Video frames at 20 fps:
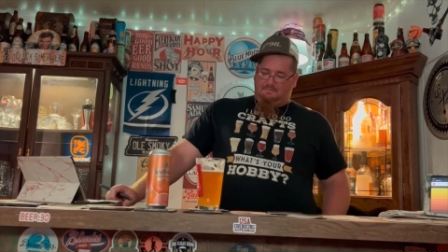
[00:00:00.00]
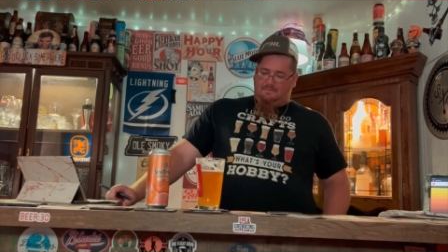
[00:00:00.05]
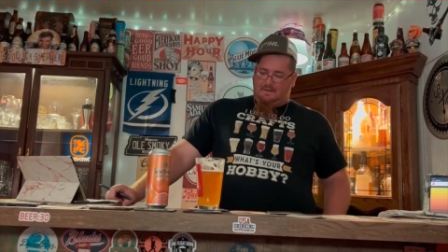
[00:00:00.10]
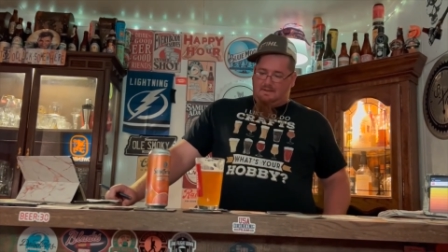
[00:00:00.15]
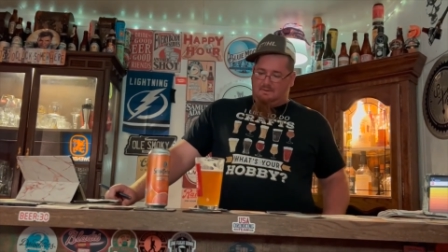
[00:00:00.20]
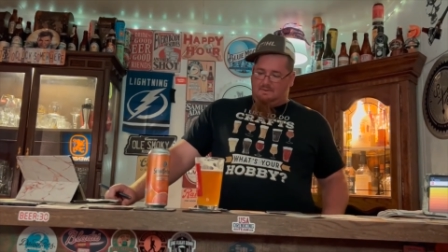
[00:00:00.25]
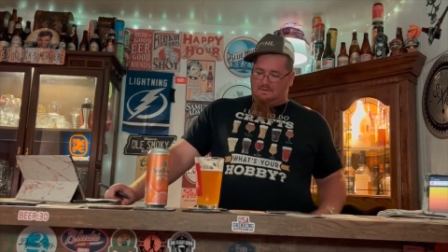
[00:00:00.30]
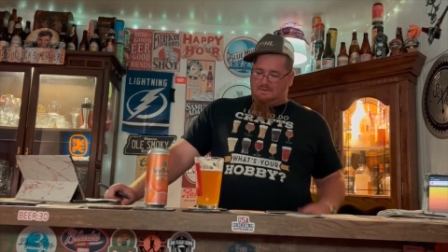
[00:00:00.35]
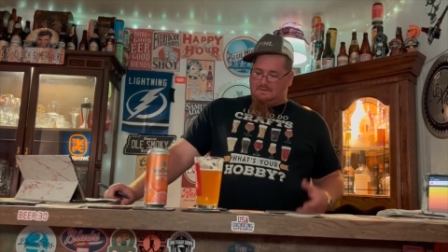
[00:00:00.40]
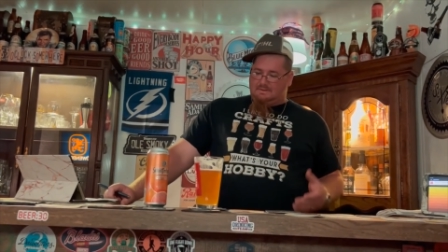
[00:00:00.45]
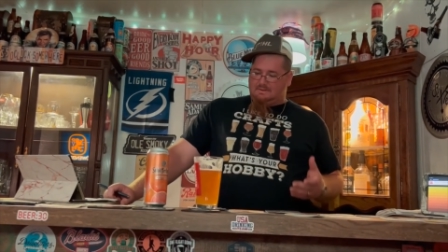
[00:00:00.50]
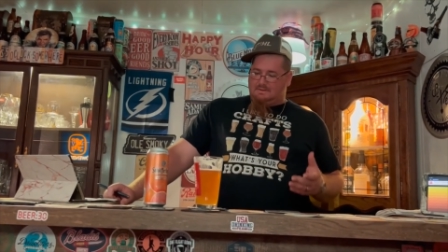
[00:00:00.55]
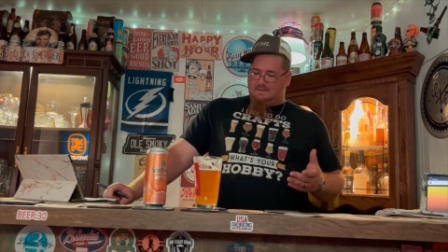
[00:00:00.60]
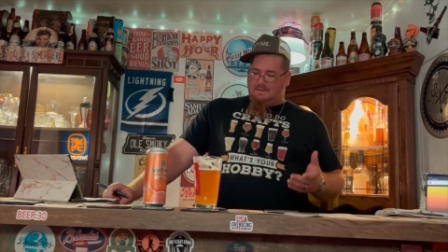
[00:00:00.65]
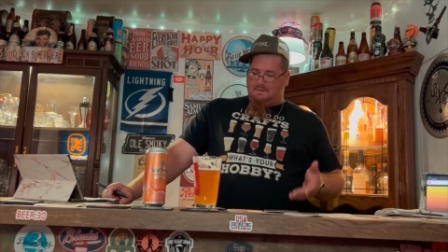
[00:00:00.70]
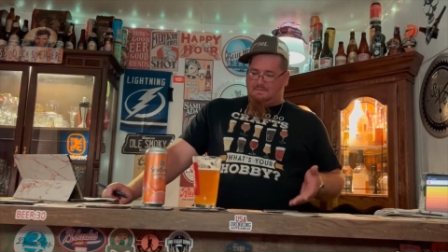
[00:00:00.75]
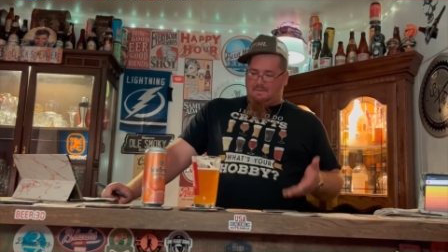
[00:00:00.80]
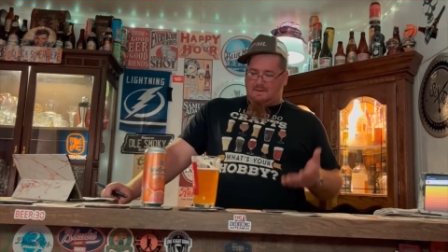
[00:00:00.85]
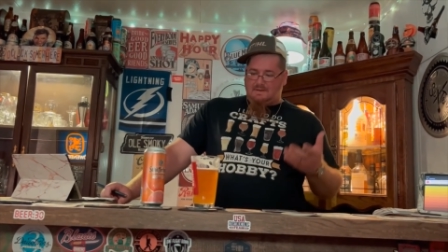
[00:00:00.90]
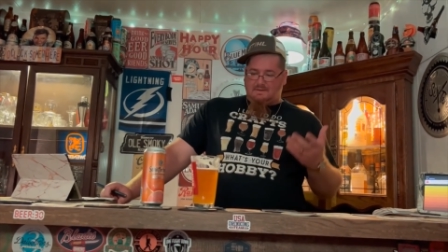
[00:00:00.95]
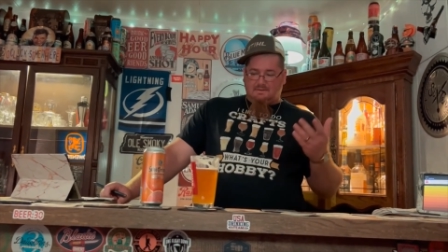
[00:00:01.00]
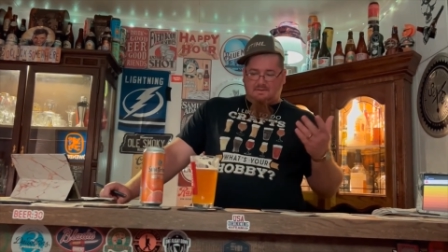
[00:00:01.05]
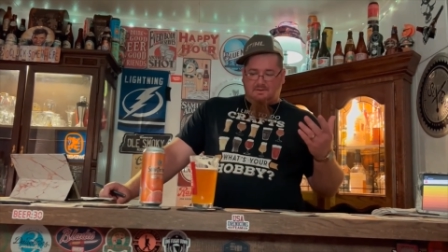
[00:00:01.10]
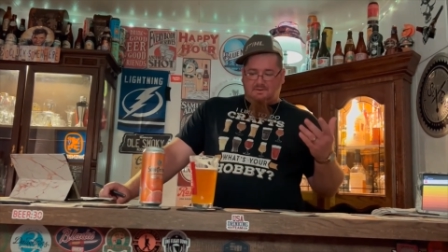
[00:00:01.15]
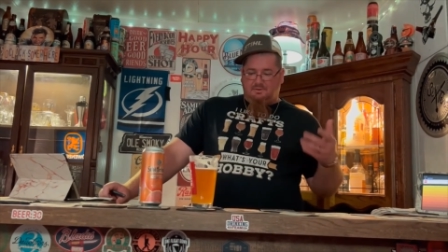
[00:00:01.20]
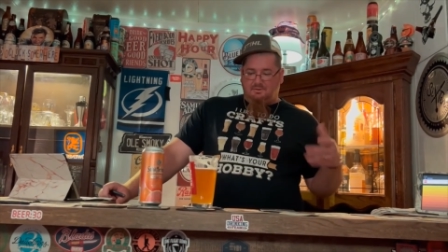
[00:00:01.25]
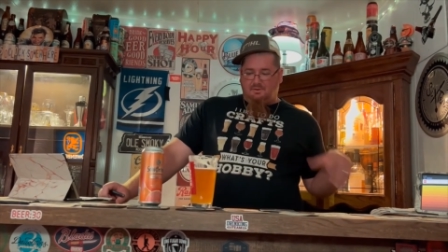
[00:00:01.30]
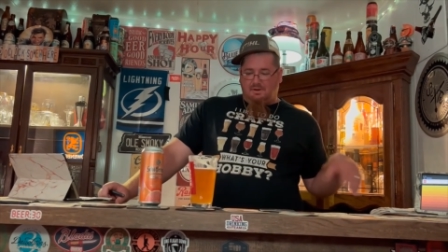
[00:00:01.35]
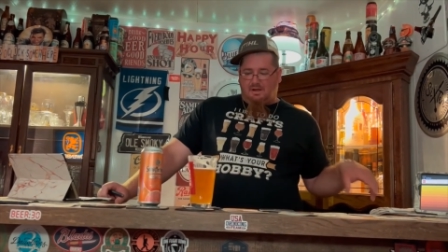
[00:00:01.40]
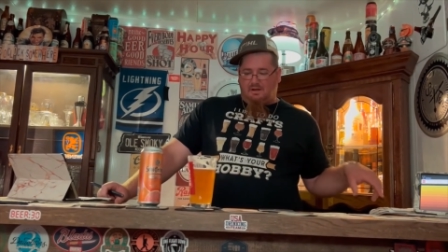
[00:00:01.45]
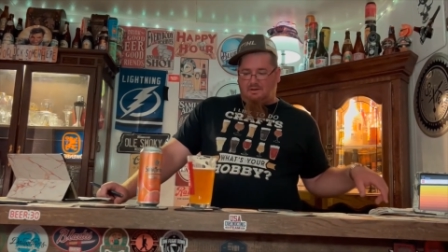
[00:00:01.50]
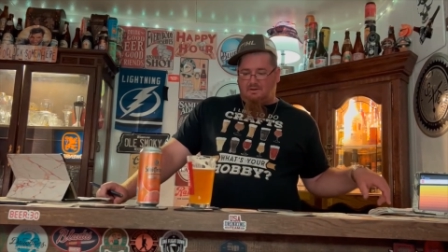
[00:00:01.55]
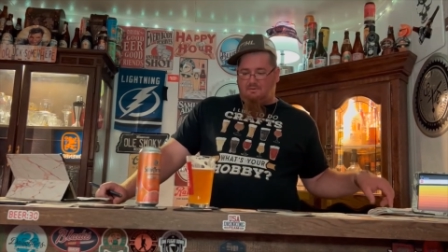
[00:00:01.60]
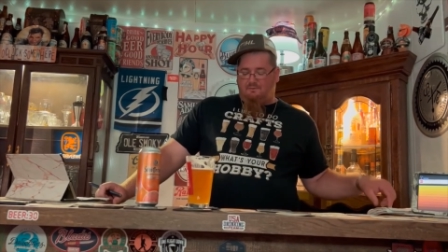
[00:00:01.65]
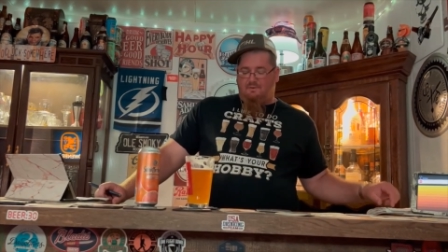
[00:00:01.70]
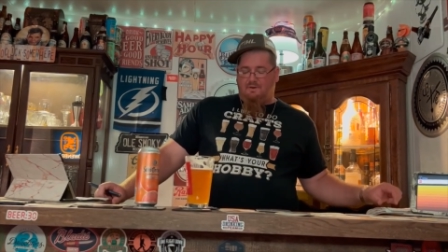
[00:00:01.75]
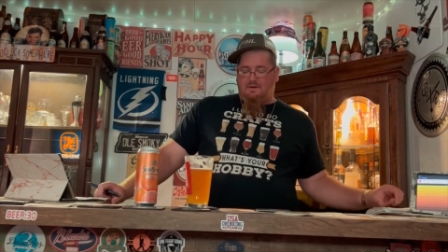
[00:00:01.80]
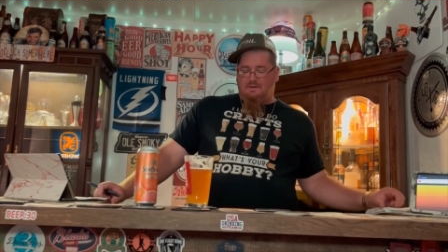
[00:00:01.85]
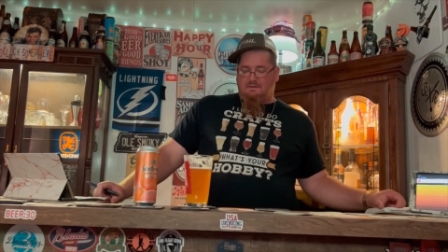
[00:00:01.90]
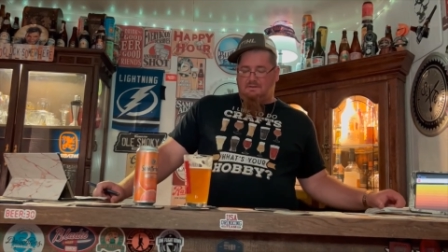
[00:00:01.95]
It was basically
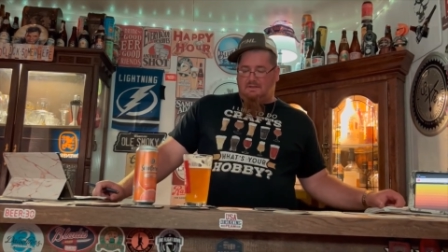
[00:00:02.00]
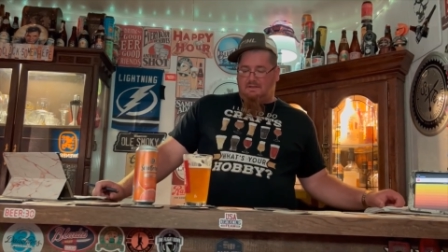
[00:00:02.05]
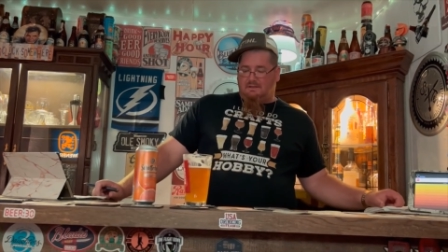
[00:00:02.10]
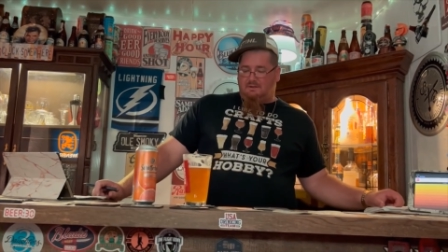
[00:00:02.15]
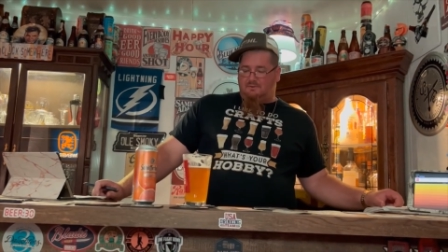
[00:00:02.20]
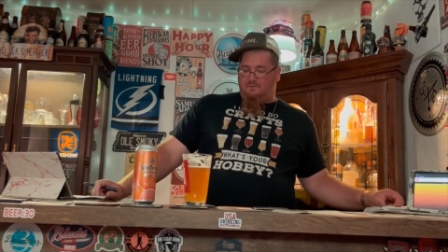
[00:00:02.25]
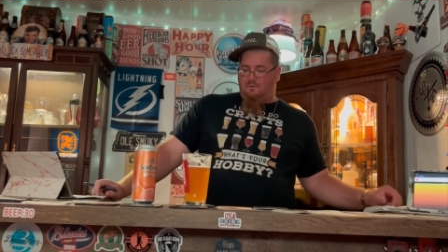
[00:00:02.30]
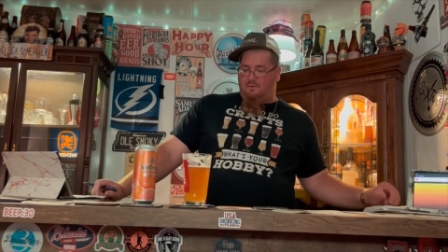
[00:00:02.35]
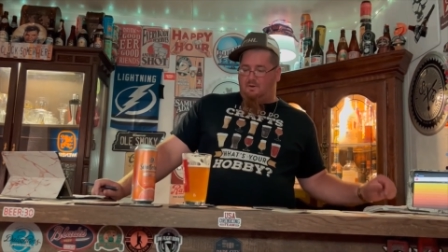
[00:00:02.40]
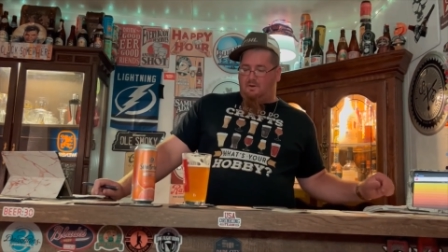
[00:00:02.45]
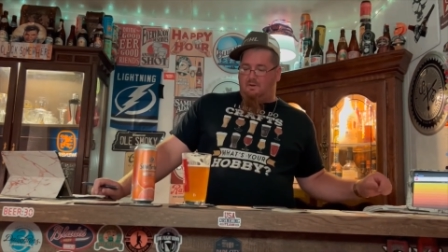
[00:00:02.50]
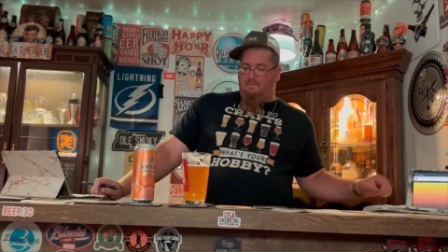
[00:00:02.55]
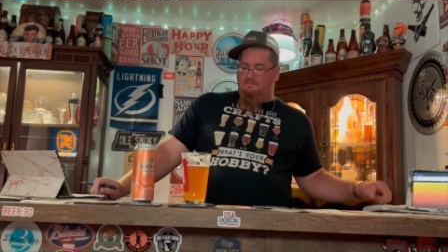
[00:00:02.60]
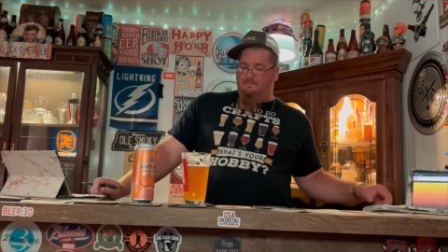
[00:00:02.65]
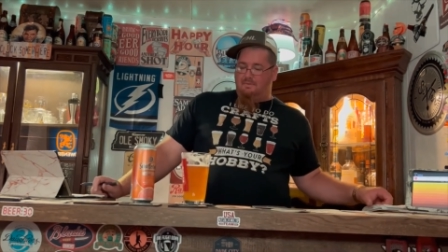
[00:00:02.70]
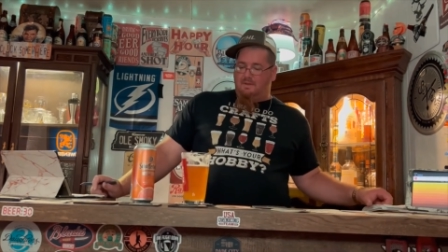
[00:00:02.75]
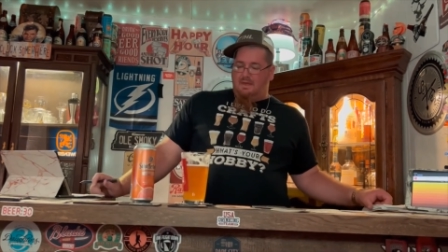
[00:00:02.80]
$2.50 for it,